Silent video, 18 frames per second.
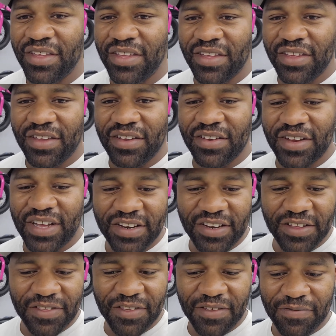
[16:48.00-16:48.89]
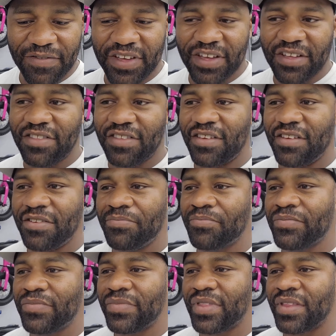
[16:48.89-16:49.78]
nothing fancy,
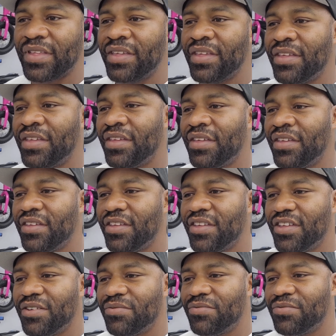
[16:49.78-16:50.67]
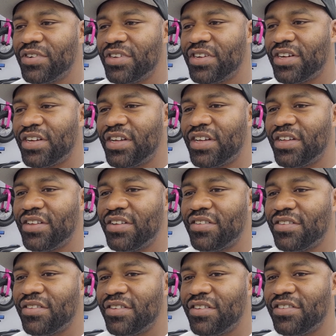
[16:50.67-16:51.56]
would
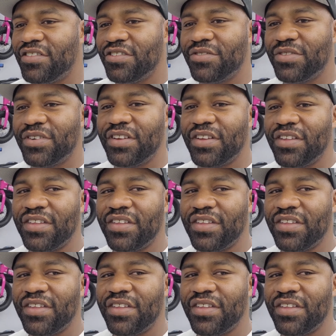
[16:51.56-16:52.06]
do it.